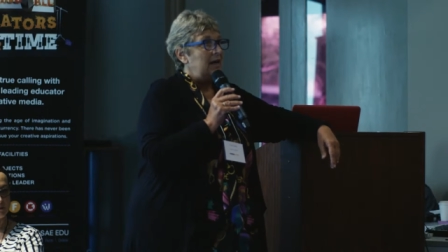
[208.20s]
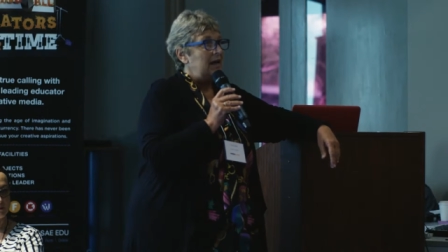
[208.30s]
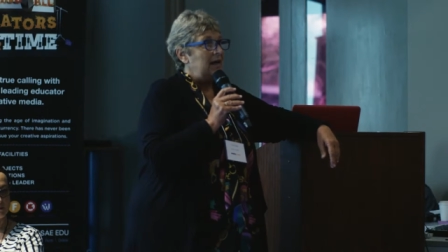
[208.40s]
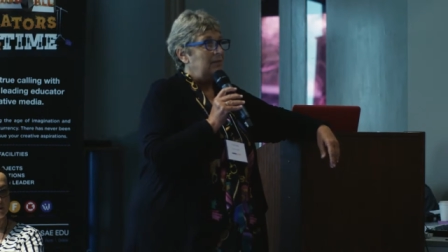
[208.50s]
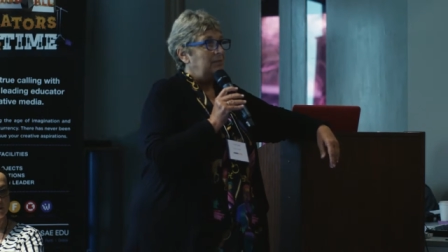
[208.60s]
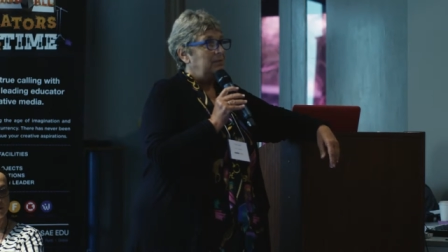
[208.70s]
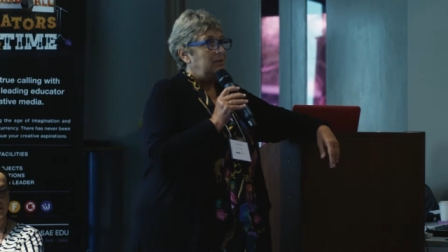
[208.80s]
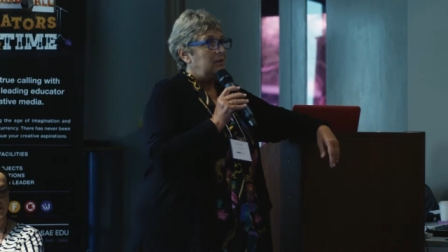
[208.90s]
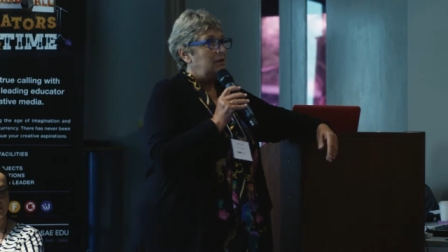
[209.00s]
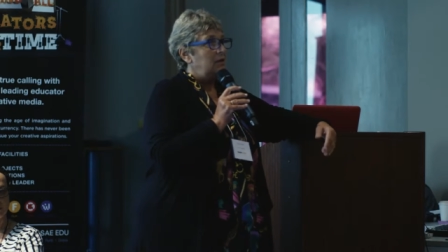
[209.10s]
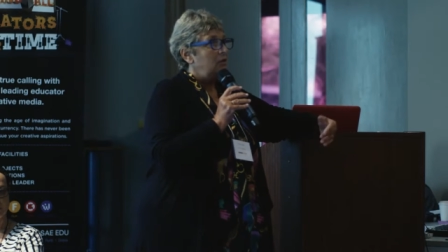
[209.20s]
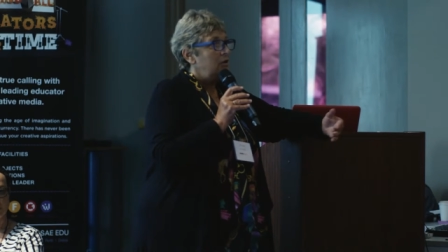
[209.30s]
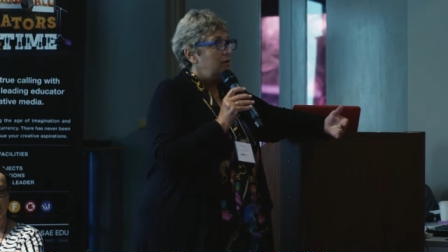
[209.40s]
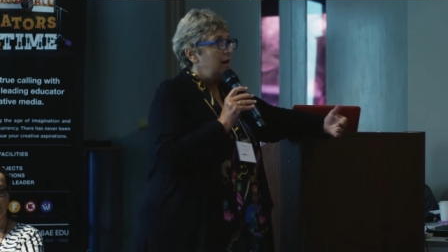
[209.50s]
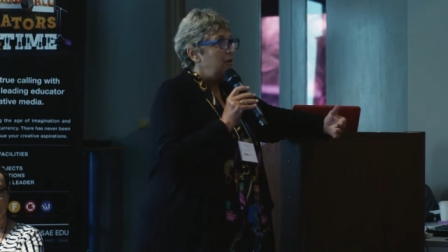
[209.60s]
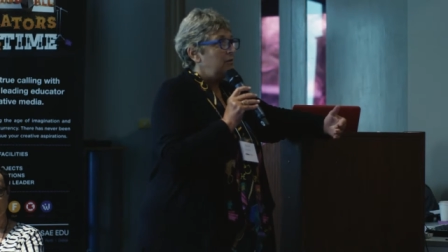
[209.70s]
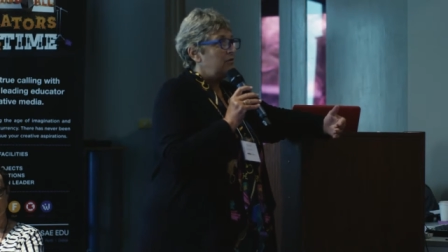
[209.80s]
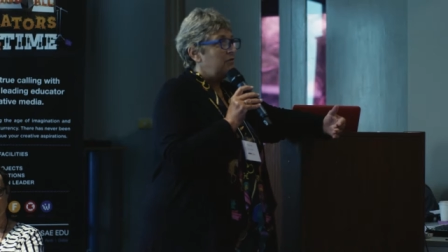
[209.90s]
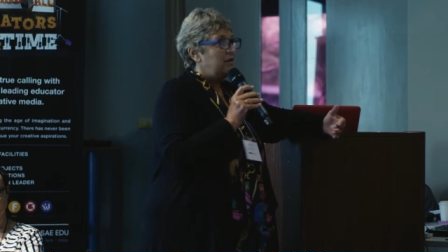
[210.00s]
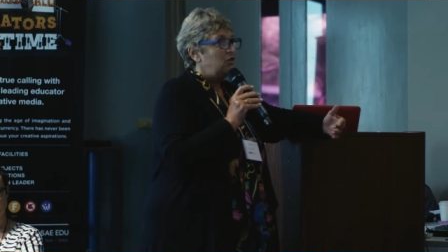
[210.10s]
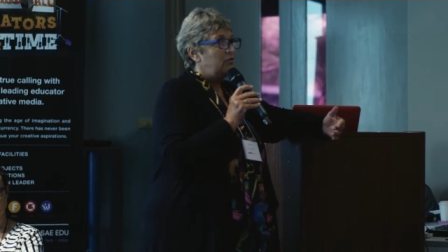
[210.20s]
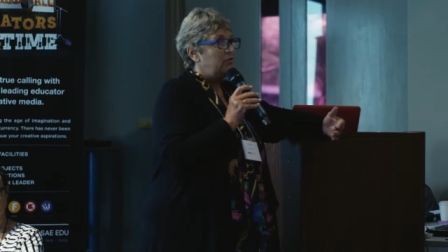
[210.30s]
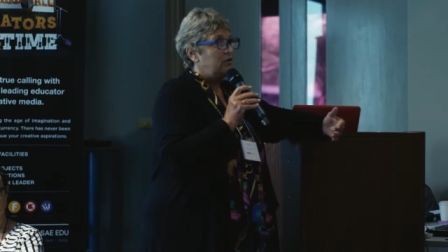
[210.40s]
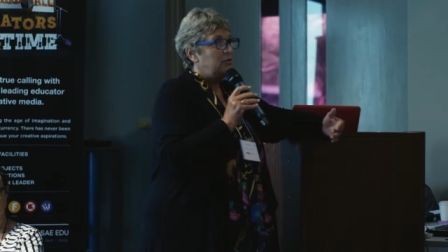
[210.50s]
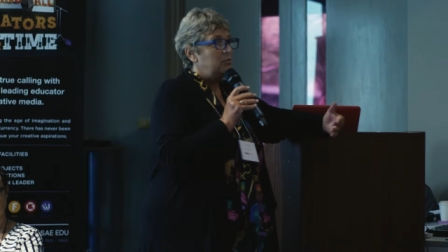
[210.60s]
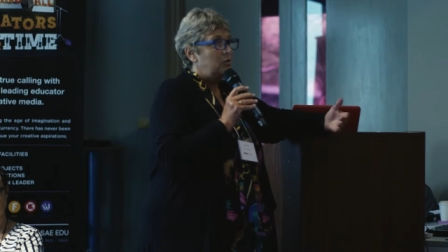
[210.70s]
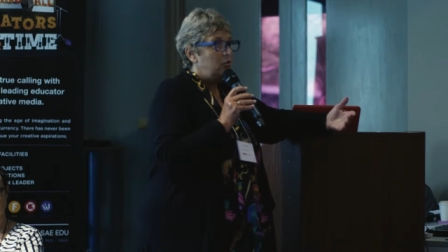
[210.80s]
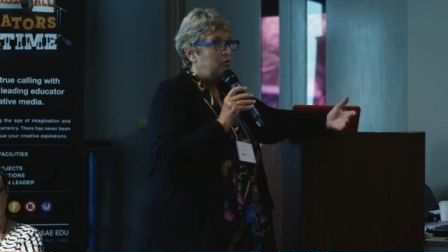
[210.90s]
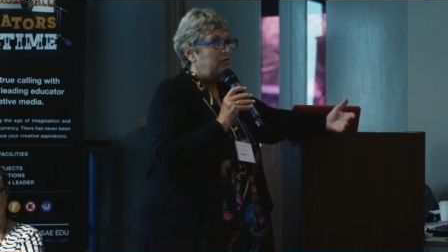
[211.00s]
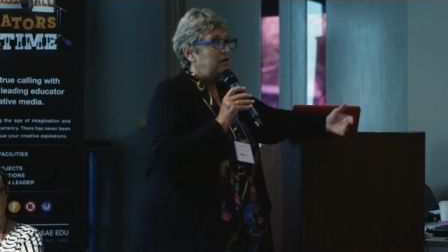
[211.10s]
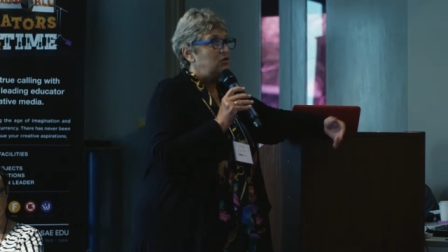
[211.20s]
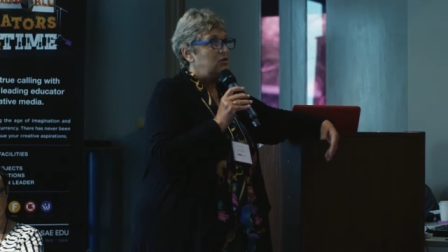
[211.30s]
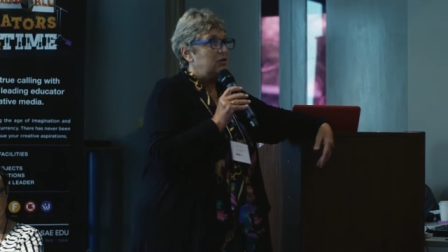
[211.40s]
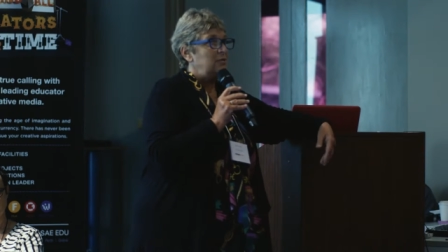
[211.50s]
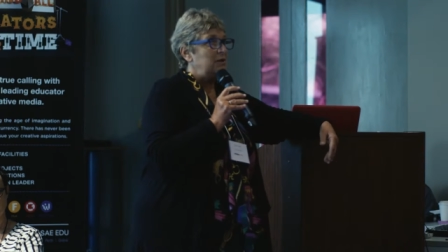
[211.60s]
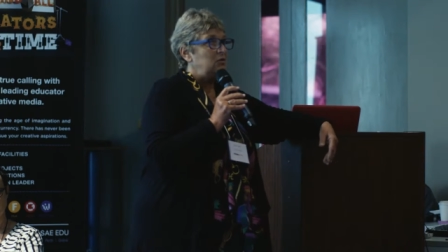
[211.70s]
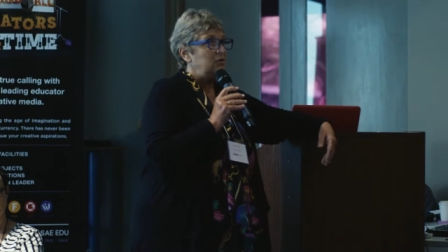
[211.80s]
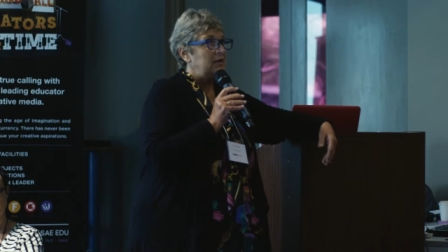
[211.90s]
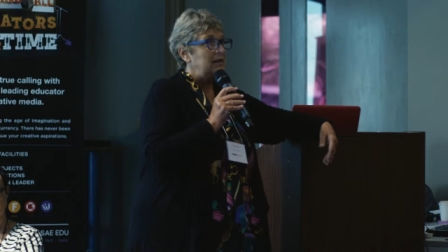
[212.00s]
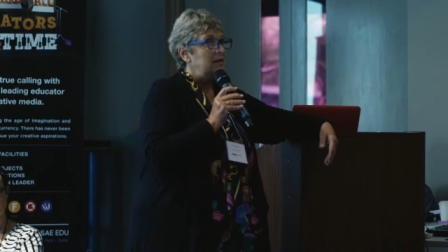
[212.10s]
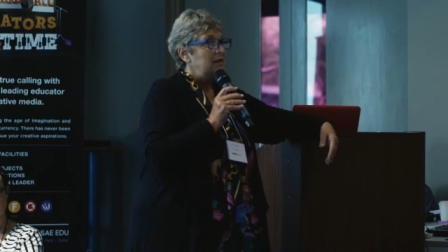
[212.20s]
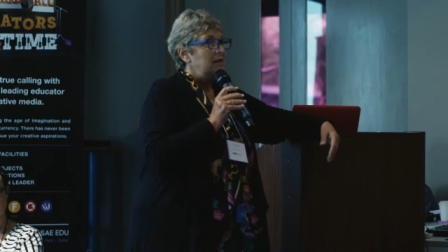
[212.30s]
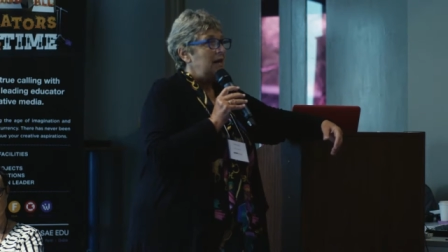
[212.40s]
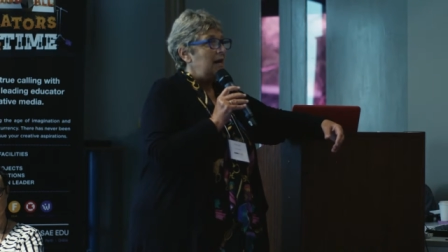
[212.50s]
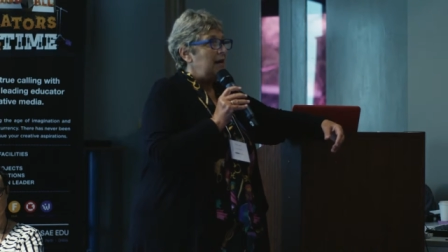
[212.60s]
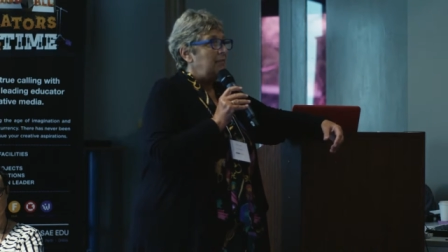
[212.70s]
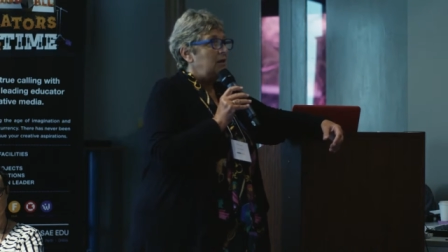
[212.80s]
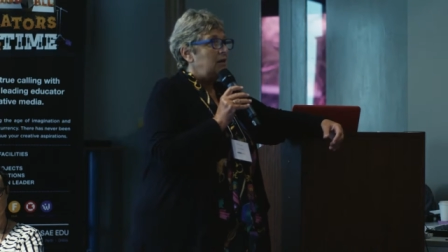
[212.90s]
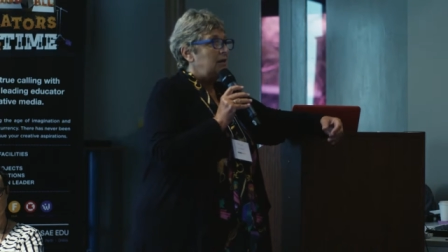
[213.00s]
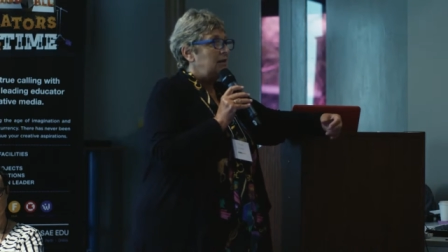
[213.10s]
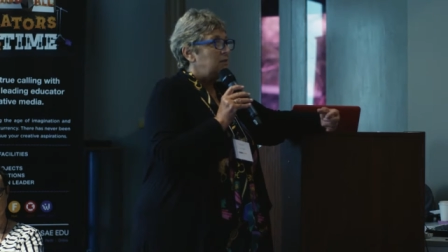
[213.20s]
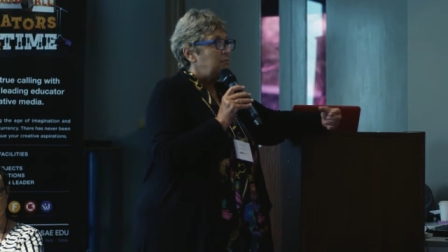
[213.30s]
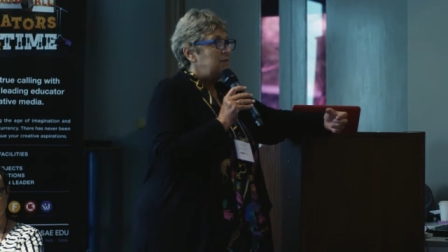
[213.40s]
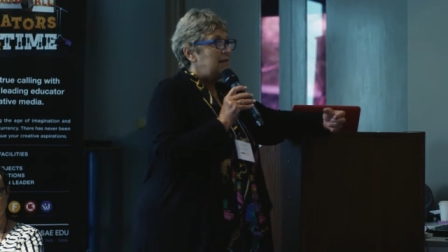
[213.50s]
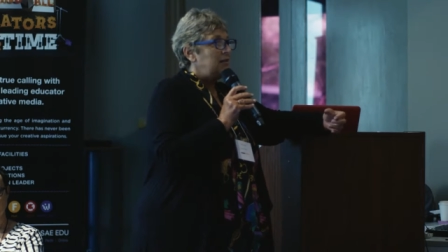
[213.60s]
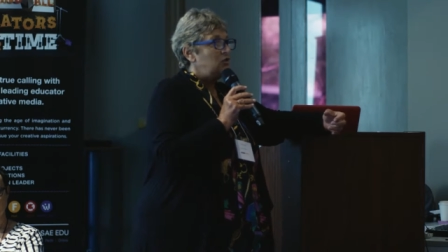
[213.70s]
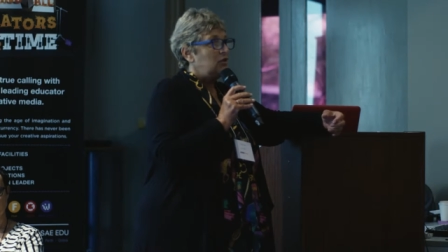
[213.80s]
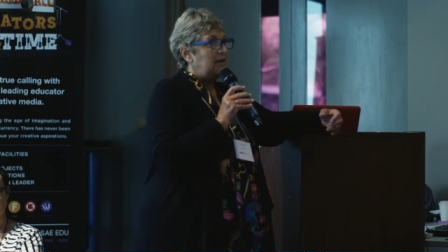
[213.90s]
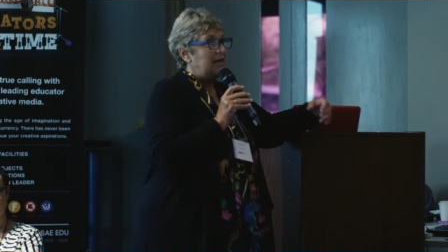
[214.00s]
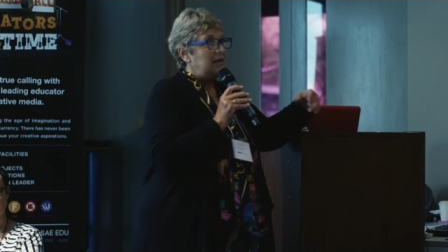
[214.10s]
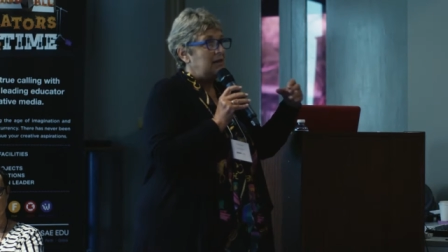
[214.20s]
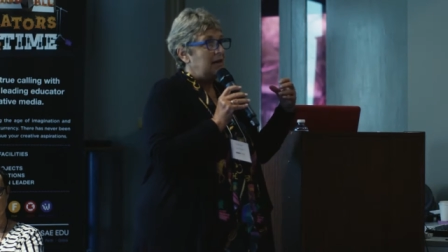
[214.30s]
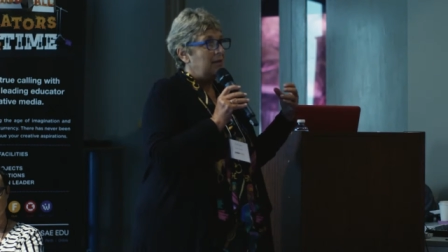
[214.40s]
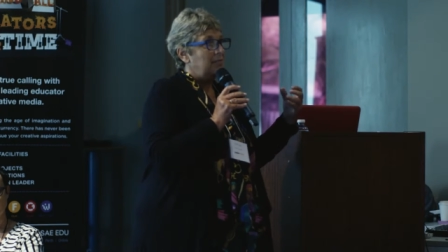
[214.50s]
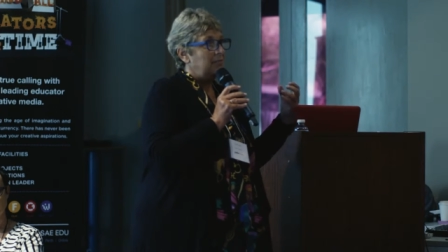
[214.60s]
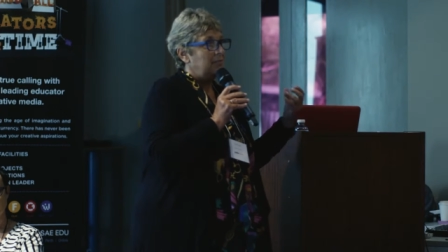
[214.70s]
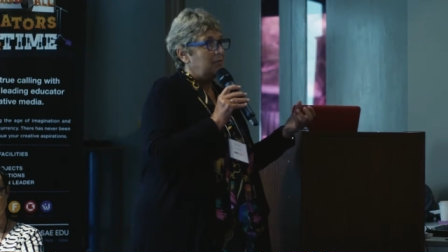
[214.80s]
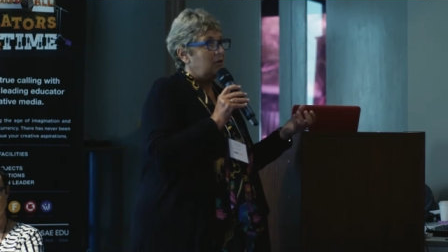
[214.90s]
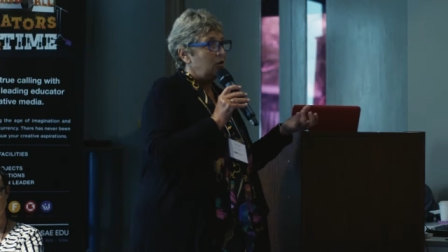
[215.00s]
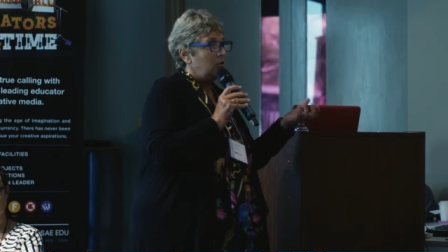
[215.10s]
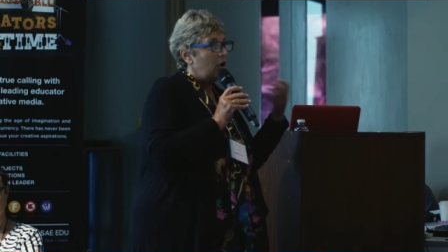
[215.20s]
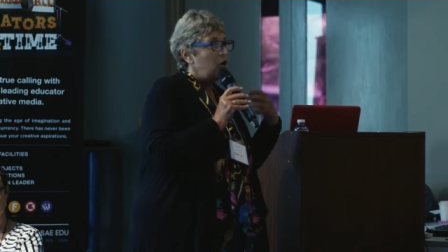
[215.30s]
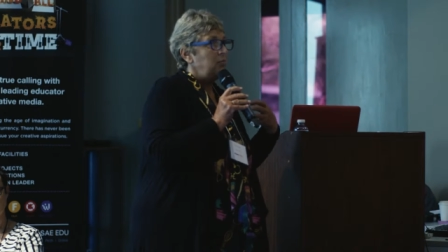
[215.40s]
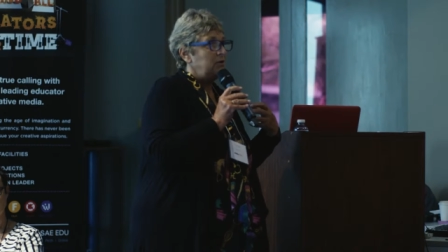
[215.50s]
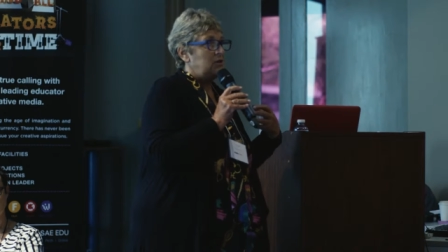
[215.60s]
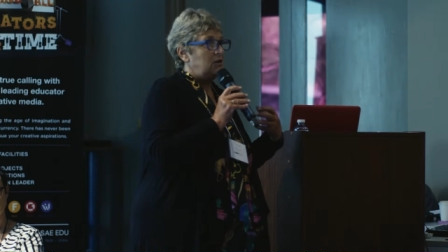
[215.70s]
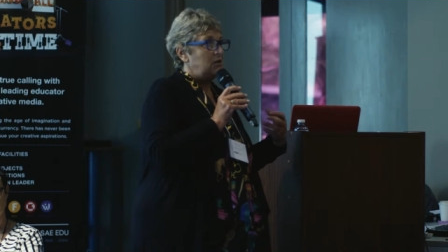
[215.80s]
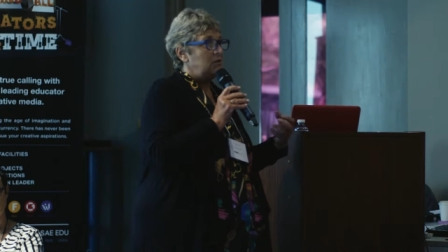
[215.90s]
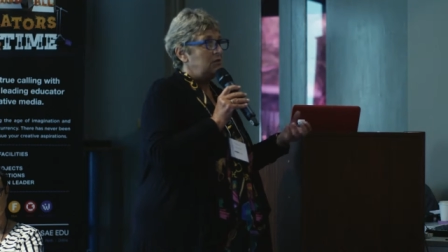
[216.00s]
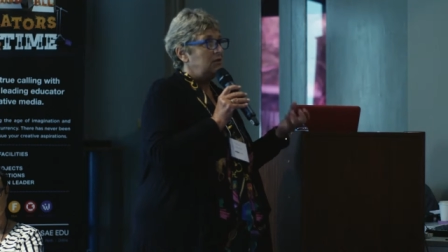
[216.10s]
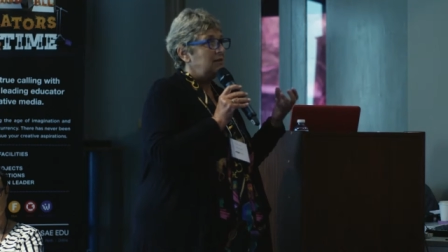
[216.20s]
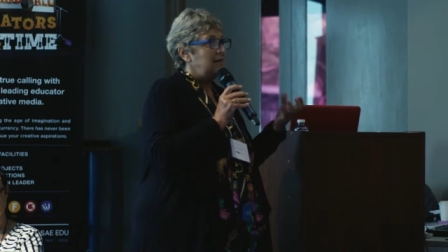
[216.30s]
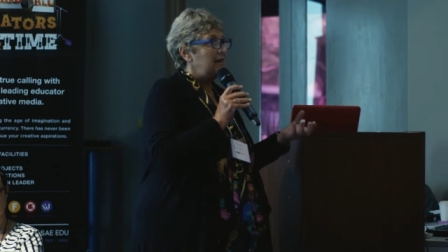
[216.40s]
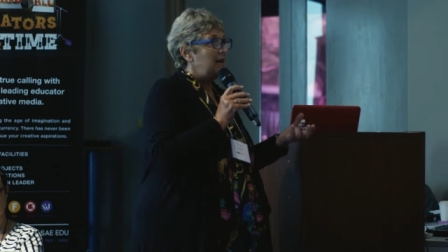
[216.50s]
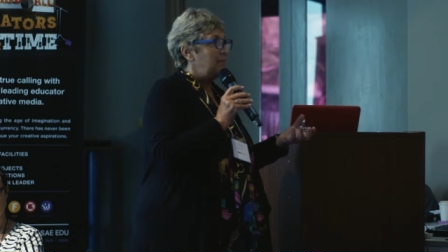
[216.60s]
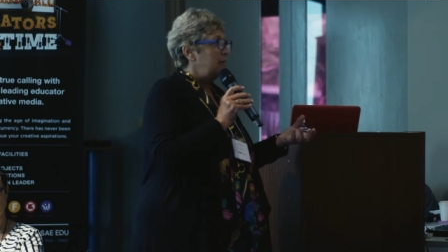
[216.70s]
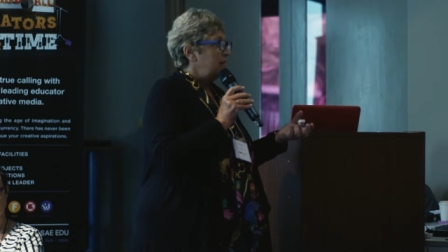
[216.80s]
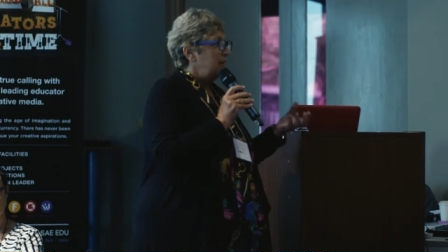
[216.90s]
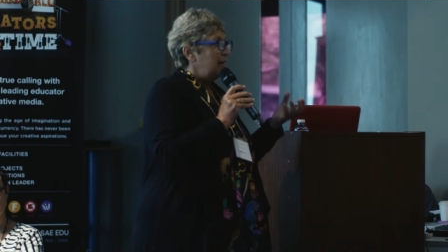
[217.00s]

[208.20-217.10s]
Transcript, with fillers: Um, you know, now with a feature film or a feature documentary, um, it's potentially, um, you know, open to you to set up